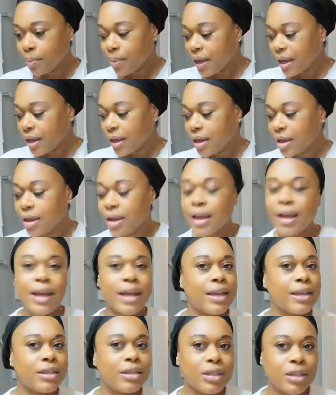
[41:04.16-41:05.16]
be
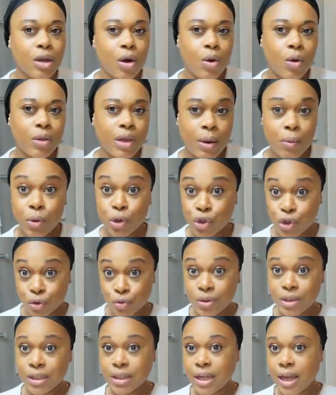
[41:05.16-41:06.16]
and so they want
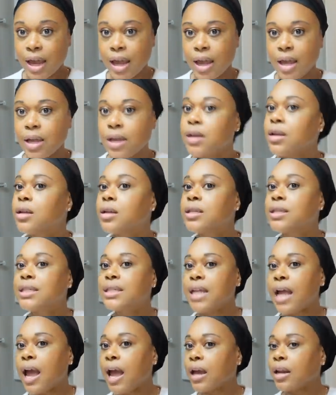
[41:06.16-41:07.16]
you to stay
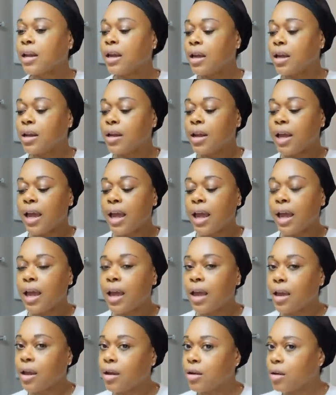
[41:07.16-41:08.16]
stagnant.
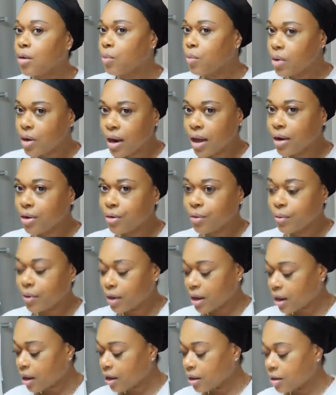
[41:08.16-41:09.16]
And we're not
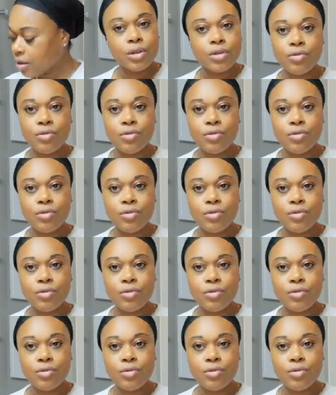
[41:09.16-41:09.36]
doing that.